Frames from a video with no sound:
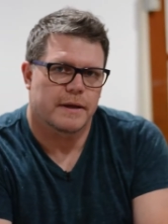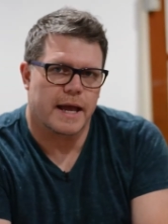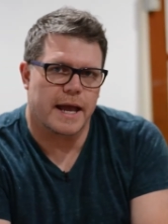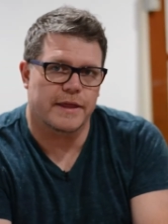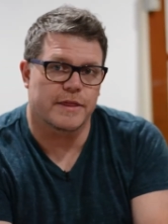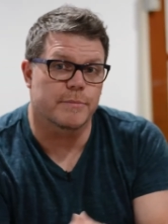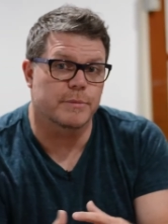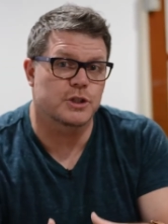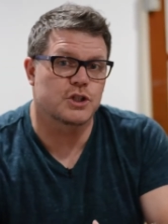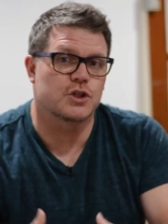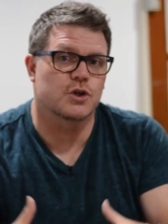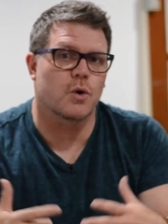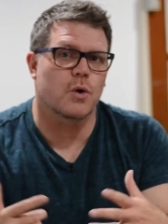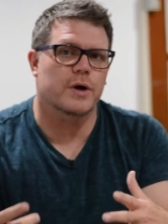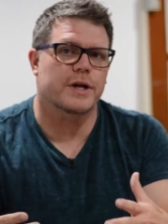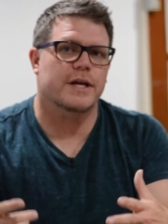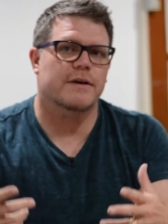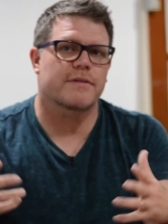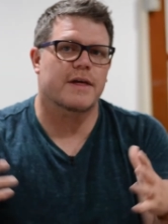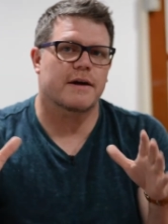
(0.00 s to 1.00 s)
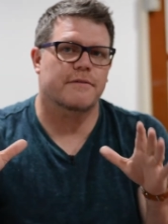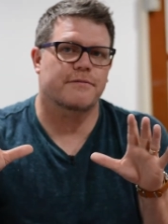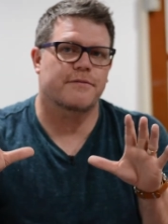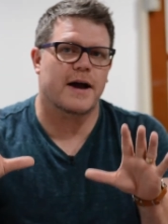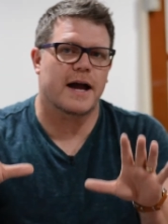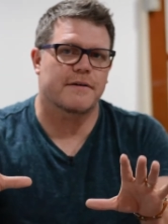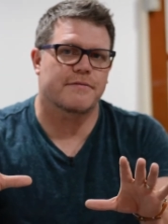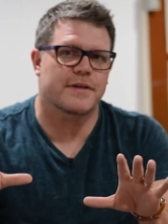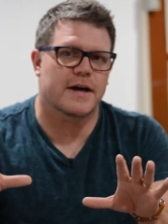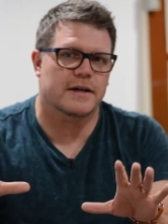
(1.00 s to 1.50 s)
And the majority of that
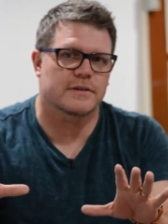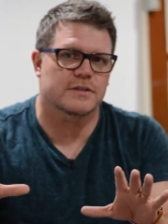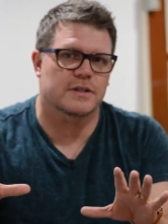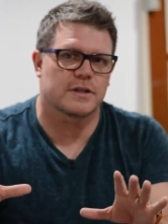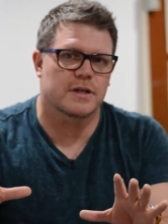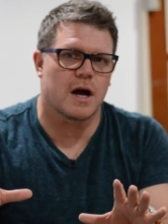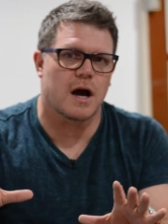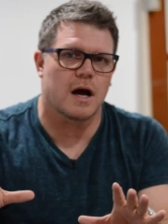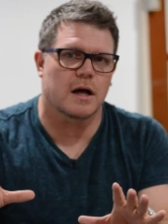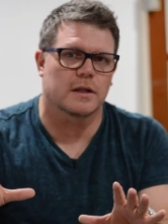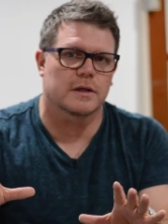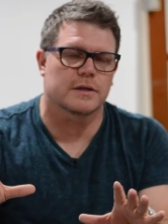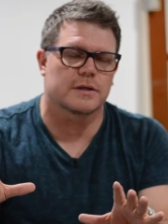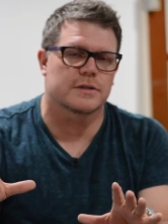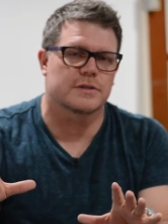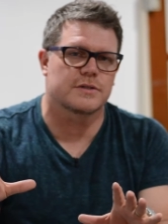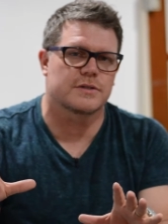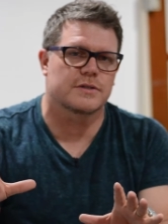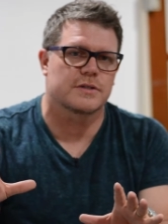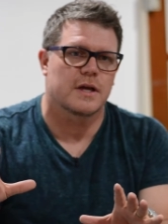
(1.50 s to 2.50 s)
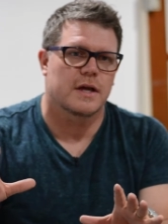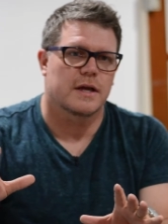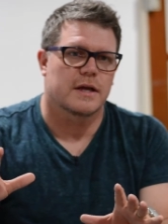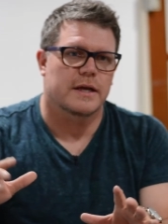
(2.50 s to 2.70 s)
$5,000